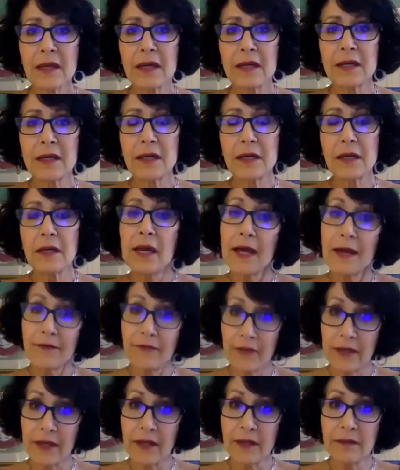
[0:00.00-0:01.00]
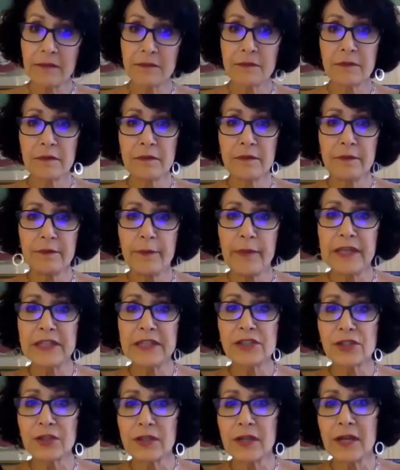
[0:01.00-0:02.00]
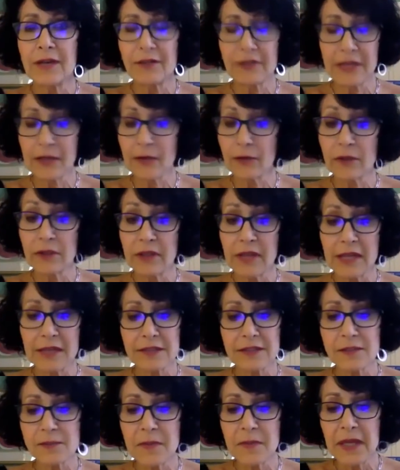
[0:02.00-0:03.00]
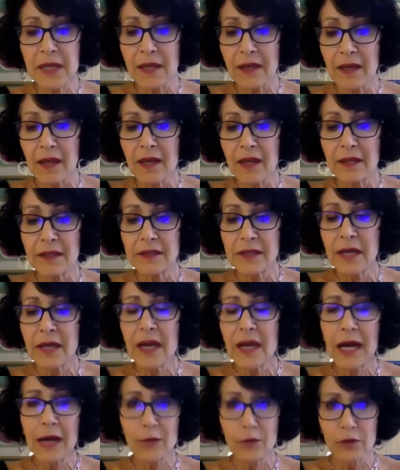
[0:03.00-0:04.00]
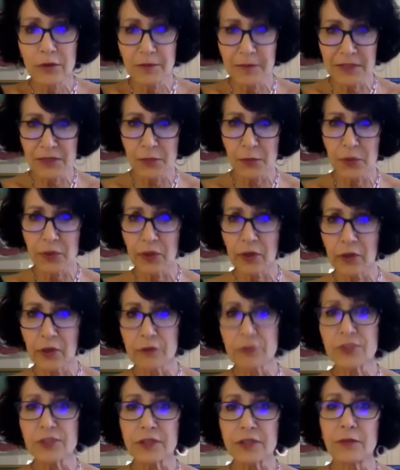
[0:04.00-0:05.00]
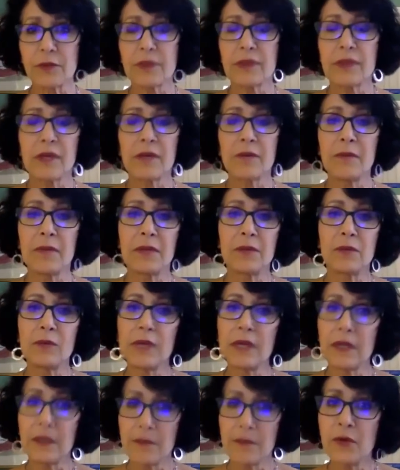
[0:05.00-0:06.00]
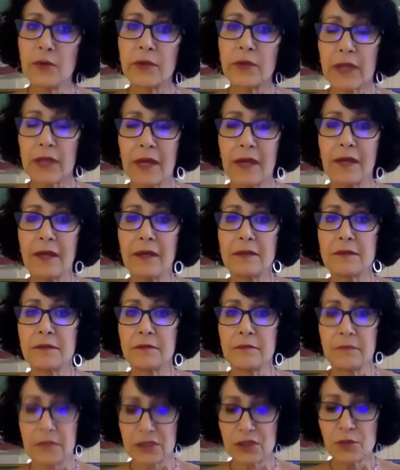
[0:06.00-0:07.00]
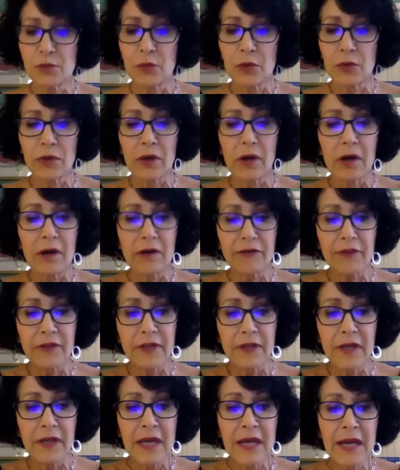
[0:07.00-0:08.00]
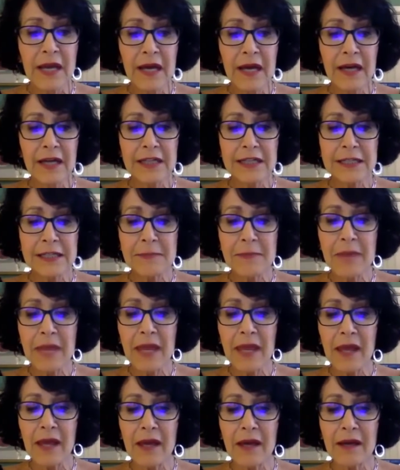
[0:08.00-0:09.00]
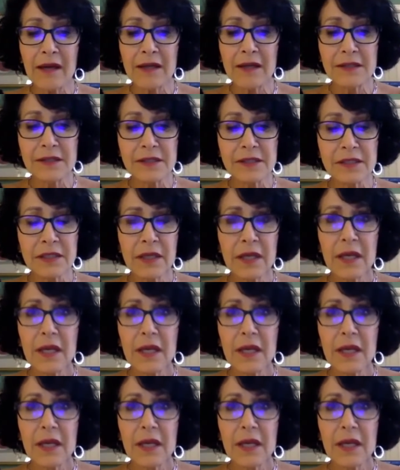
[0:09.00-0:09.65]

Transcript: have a patient navigator, and that's me. And I work much more closely with them, and we communicate much more often. And